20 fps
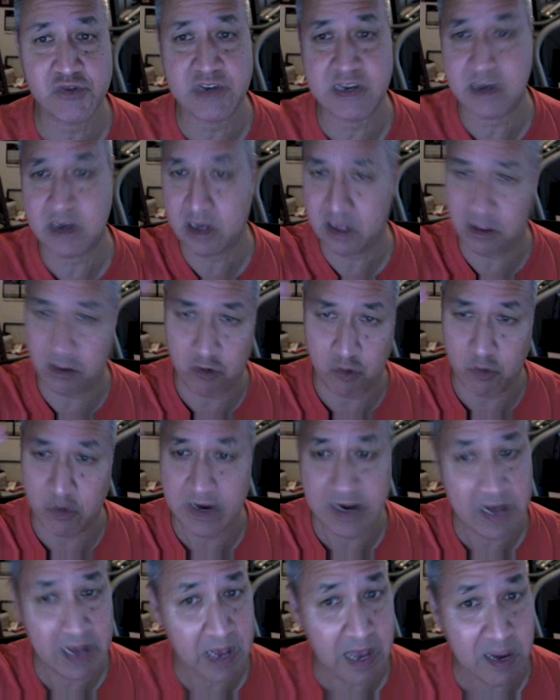streak, a low
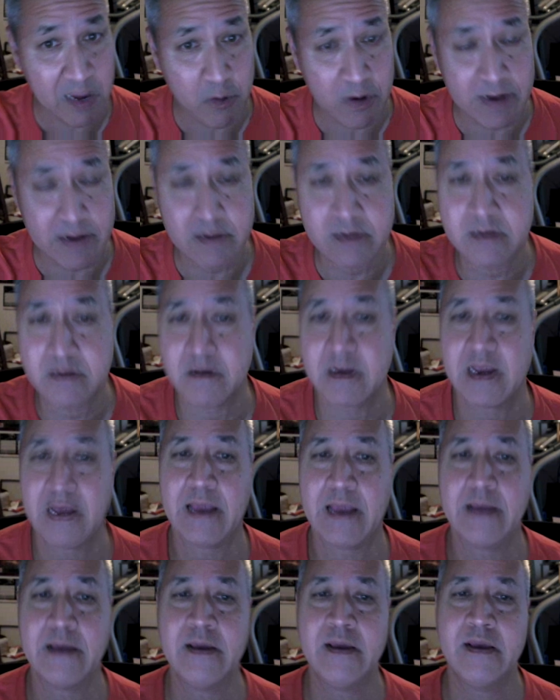one and a high one.
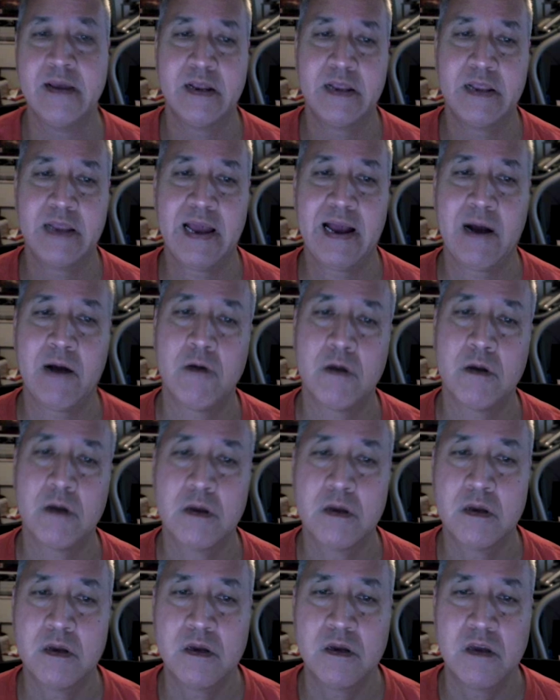Okay, now
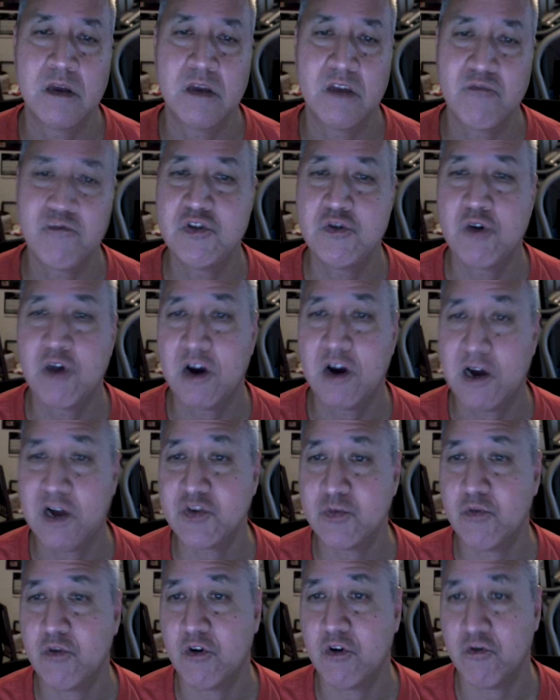if we do
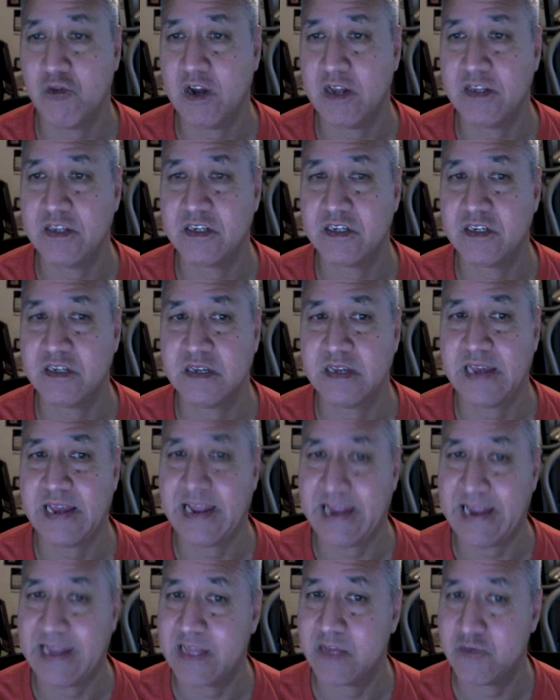100 more runs
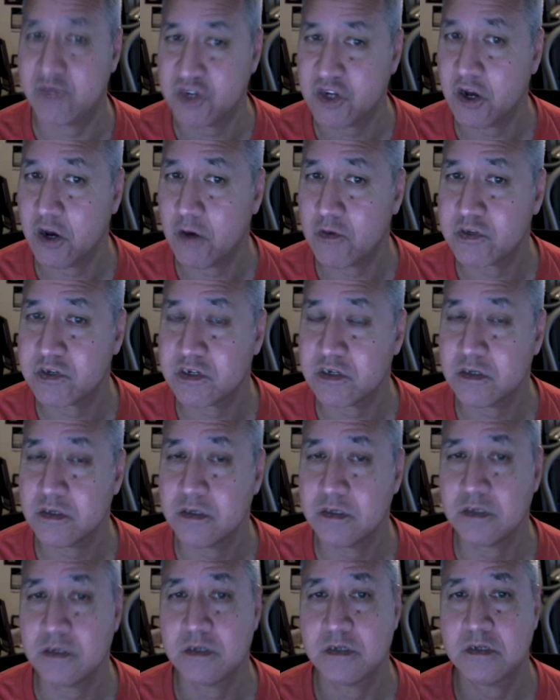and add the results,
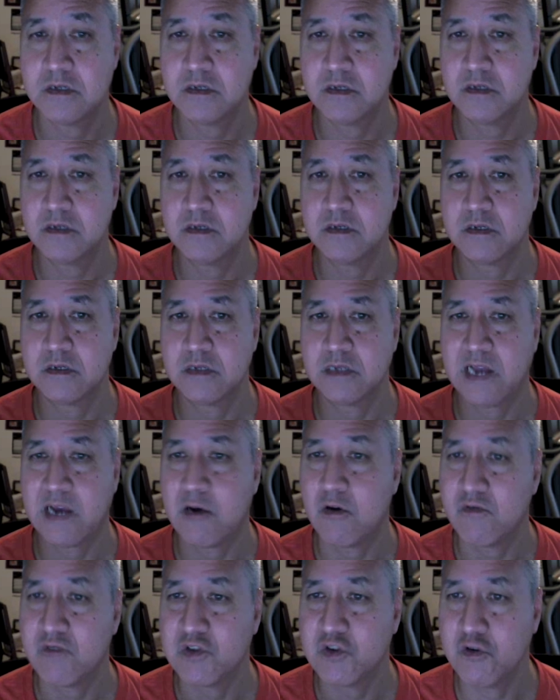
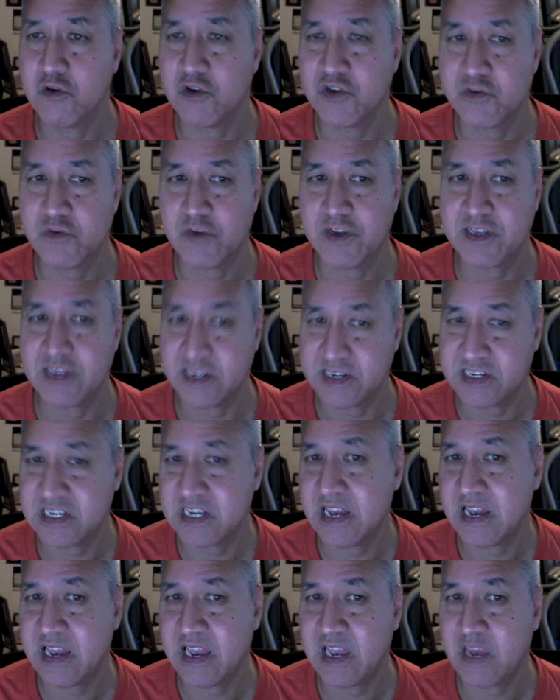now over 200 runs, let's
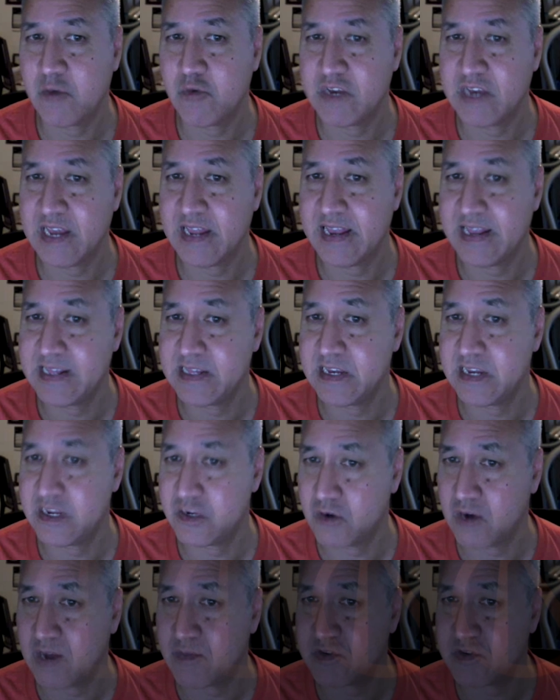say we get 18